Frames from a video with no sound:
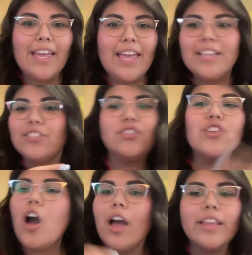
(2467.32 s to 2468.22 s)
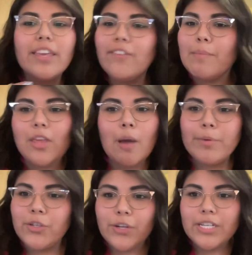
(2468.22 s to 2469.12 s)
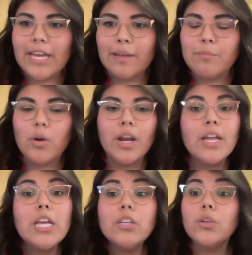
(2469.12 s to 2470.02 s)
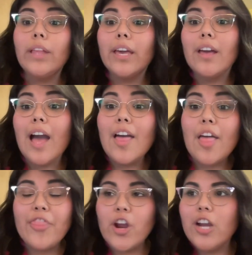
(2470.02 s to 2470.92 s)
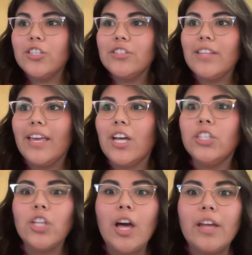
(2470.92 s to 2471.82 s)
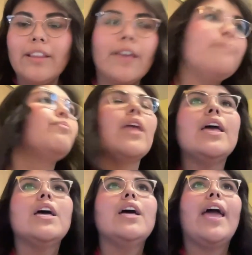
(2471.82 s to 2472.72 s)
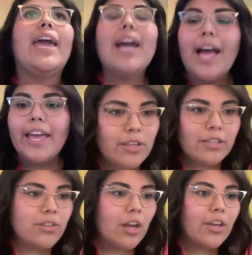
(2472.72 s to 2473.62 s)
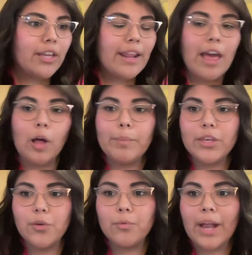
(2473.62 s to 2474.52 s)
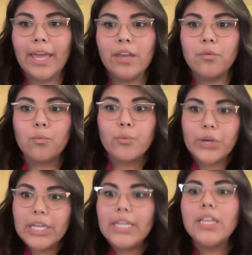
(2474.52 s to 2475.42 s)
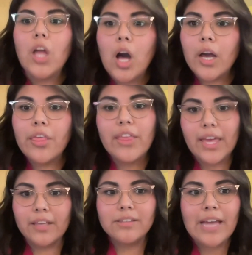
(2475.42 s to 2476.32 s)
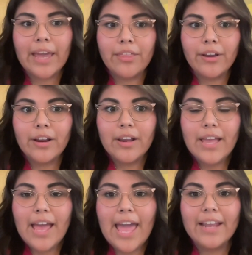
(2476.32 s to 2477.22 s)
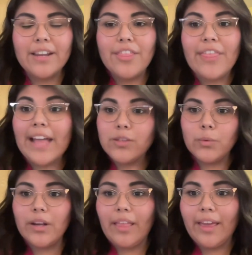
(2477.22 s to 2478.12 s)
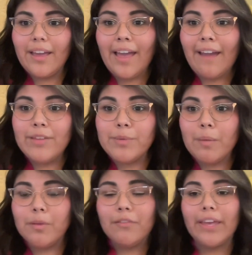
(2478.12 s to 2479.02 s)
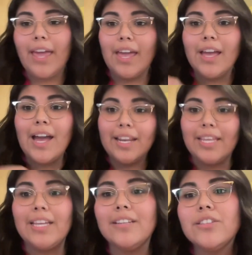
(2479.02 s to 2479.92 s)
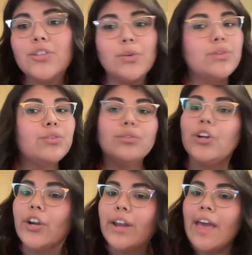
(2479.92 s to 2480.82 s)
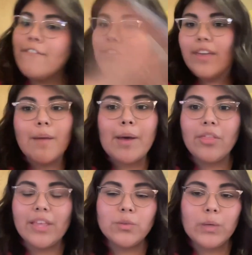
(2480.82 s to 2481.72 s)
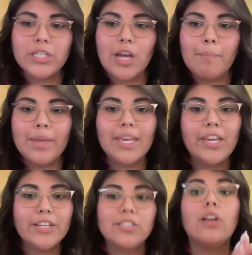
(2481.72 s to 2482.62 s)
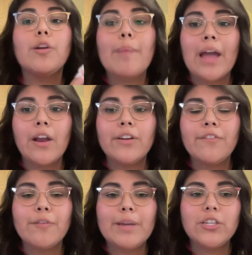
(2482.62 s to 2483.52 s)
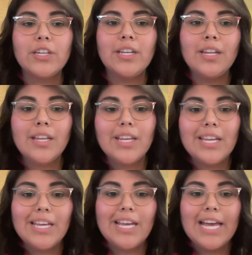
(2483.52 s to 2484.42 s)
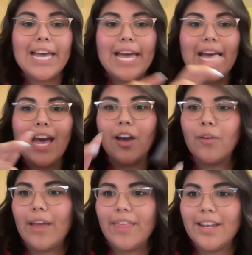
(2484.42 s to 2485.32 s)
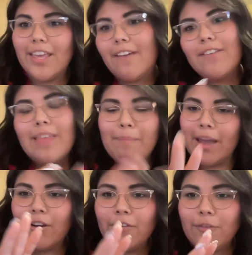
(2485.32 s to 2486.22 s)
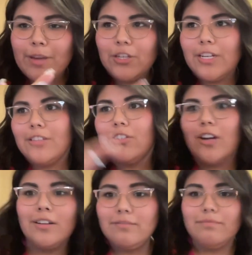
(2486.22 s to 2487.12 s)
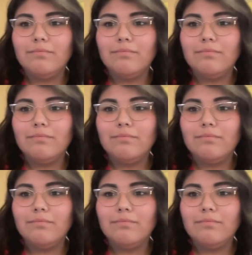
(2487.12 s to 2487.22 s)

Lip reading: it's not giving me the opportunity to add more. So like there are just like a lot like AI is not good at helping you write really long things either. And that's where like I have this problem of like, hey, I need you to learn everything about this one topic. Here's all your background information. How do I then give it that background information and start